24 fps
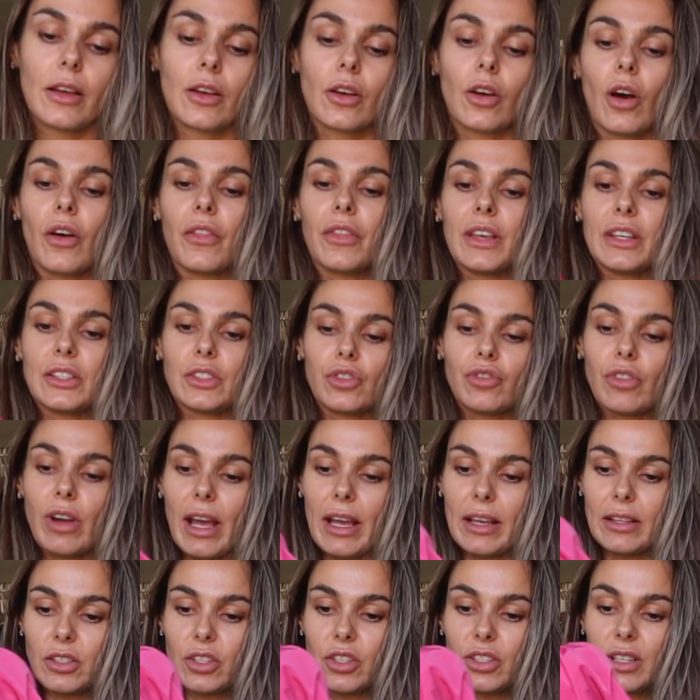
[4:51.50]
got this
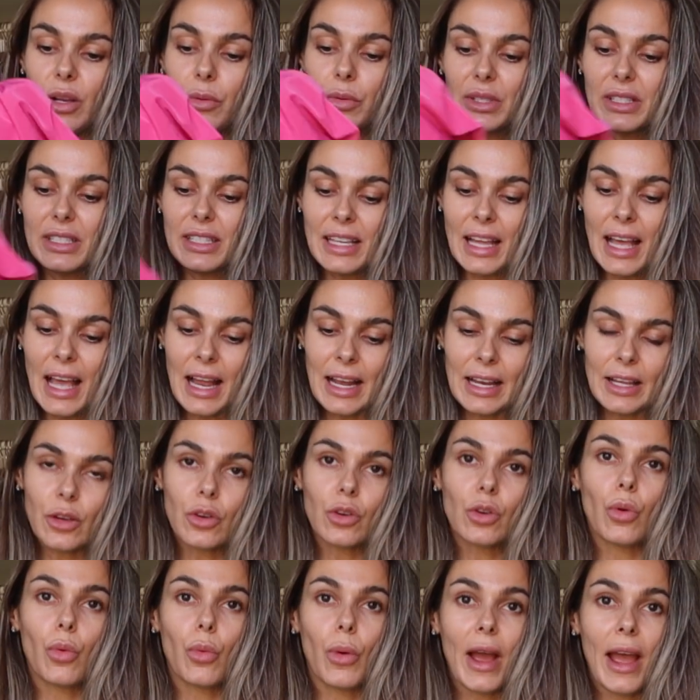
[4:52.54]
dress because I was nearly
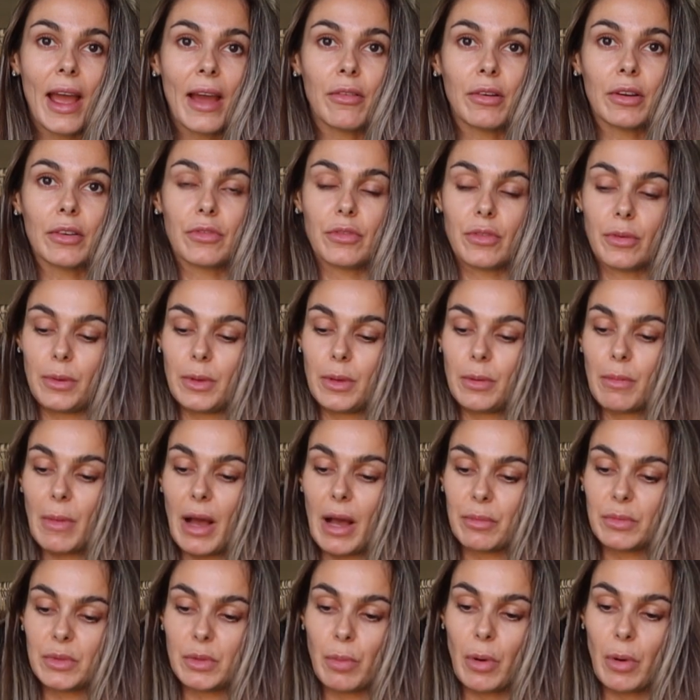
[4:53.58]
going to wear it for my mum's